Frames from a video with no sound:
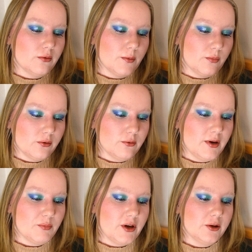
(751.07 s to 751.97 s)
blue
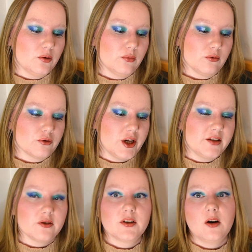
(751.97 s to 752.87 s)
and brighter blue
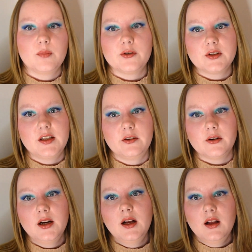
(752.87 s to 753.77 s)
shades on the upper
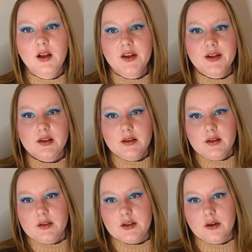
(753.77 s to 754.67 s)
tier.
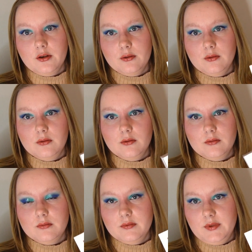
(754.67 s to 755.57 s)
So
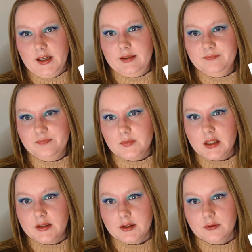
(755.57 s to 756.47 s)
yeah,
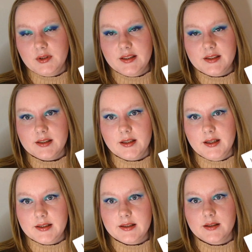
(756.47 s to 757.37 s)
so this
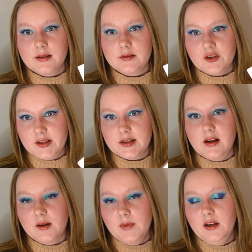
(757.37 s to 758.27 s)
is just
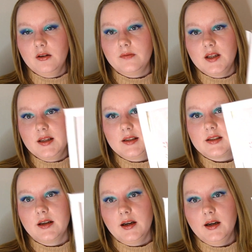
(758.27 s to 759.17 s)
like many of
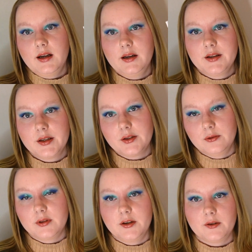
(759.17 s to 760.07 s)
these
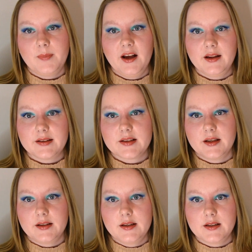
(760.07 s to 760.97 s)
two-tiered palettes,
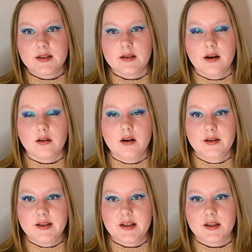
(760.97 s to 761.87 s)
it is like
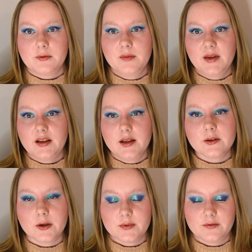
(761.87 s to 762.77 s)
unnecessary big in
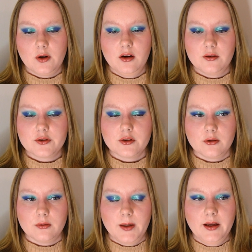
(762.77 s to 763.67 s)
terms of color
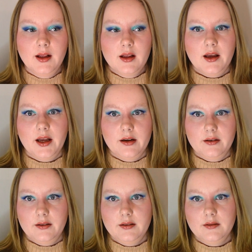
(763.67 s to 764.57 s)
story,
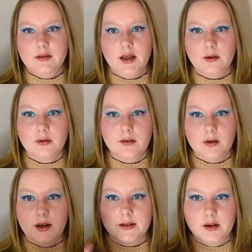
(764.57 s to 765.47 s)
and they could have
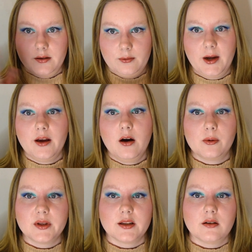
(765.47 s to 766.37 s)
like done away
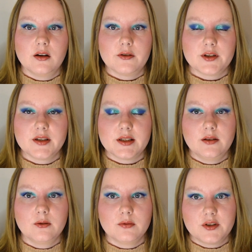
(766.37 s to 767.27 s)
half with the colors and
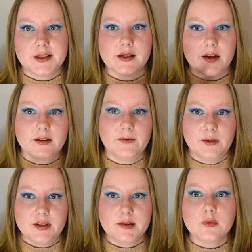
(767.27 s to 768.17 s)
you would still get
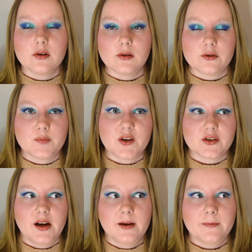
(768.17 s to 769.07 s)
very similar looks, because
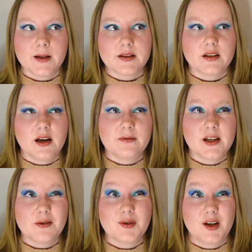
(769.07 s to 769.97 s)
I have felt that I have
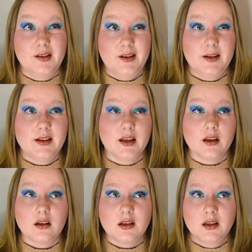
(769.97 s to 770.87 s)
now done, I think,